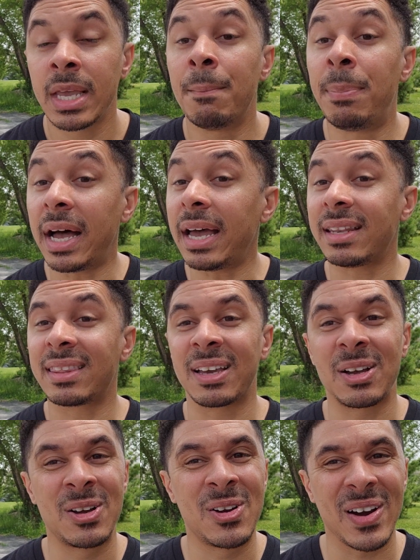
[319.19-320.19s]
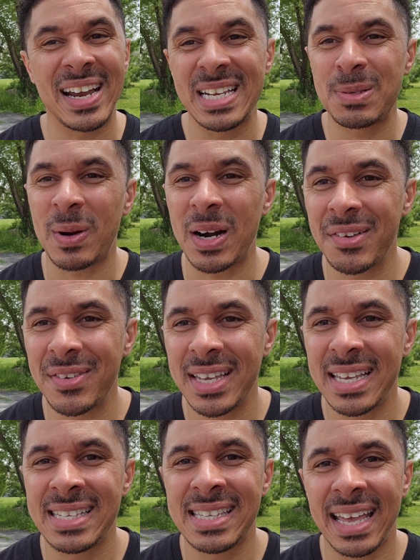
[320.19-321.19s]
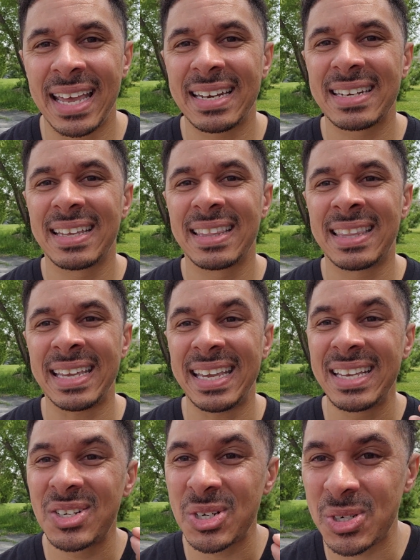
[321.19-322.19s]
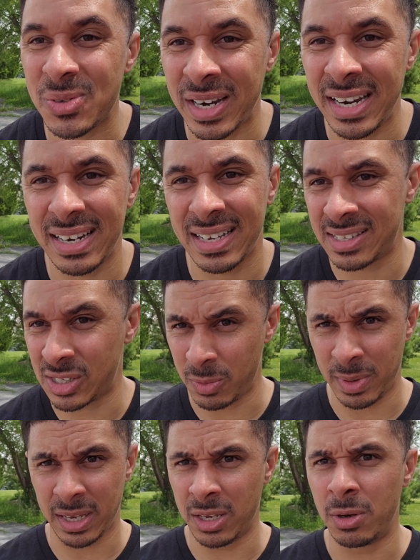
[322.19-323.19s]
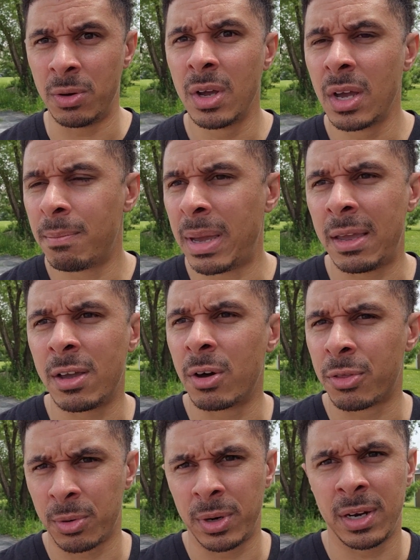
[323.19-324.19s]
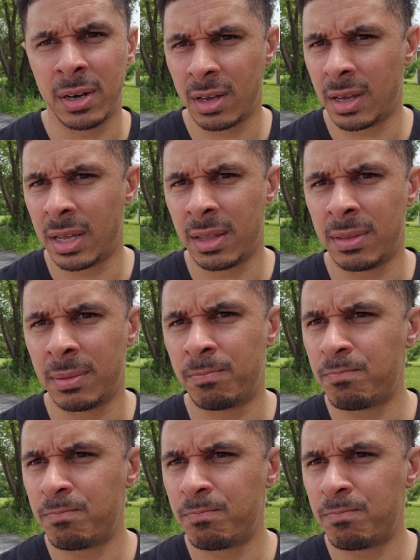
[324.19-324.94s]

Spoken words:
But the greatest part of it is that the interest rate, assuming you may go through it, the